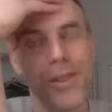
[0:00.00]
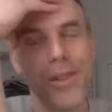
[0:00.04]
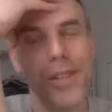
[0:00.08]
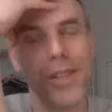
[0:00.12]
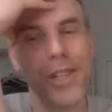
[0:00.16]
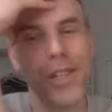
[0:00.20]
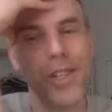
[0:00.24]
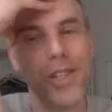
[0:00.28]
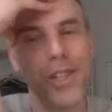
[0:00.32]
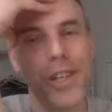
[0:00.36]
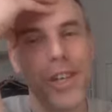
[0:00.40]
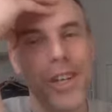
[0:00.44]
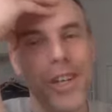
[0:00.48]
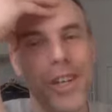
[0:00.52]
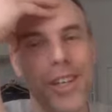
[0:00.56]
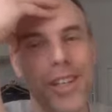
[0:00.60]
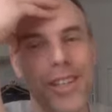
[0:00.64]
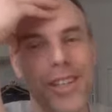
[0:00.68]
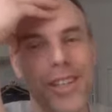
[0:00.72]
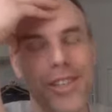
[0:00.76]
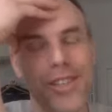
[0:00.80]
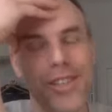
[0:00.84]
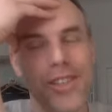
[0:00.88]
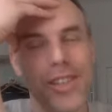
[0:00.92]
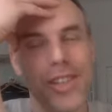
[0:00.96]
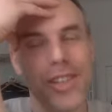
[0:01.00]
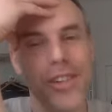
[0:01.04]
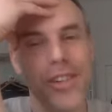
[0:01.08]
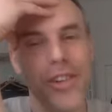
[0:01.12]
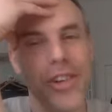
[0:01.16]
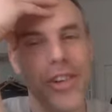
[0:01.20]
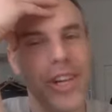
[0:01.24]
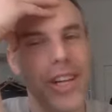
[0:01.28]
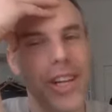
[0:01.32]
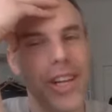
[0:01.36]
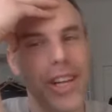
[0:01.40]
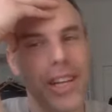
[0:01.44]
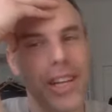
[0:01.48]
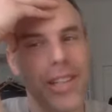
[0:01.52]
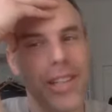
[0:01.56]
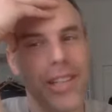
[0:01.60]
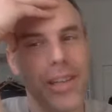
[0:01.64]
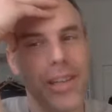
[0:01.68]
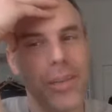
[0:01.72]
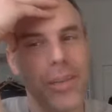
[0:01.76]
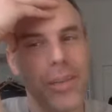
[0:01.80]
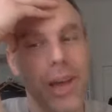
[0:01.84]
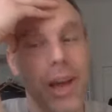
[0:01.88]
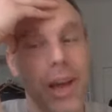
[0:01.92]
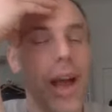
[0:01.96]
We enjoy it. It's really relaxed,
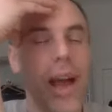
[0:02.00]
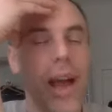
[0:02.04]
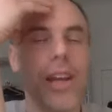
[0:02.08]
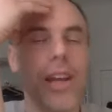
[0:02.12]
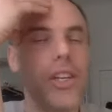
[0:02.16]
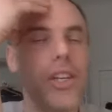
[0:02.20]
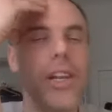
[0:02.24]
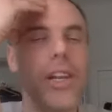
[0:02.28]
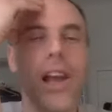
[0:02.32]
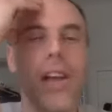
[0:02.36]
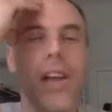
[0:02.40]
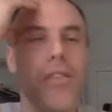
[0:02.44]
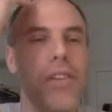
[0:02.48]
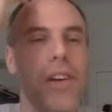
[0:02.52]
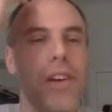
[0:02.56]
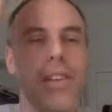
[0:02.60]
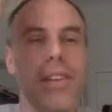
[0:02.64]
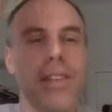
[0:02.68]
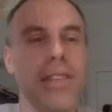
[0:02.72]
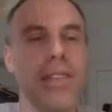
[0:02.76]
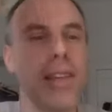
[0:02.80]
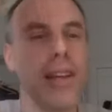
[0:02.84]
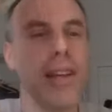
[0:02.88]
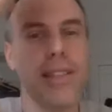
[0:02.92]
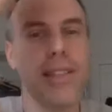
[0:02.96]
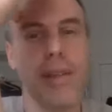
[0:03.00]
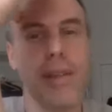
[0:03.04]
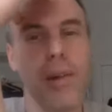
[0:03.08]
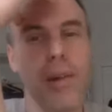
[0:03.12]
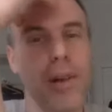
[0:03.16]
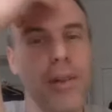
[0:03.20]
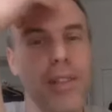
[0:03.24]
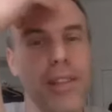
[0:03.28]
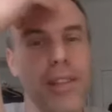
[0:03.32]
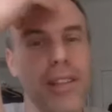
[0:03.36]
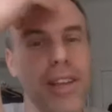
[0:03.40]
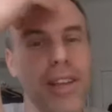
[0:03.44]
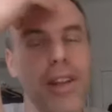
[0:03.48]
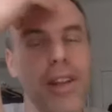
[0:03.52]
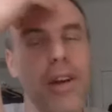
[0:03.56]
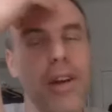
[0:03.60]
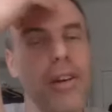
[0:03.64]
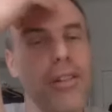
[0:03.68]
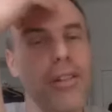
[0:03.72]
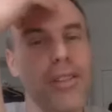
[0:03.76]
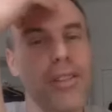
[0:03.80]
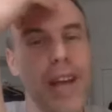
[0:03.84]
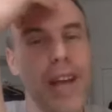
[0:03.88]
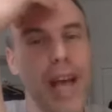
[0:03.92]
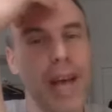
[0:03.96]
and I fantasized about it a long
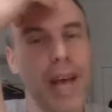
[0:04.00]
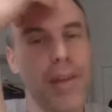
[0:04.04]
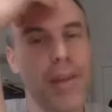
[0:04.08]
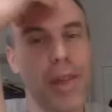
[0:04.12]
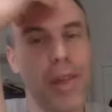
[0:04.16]
time.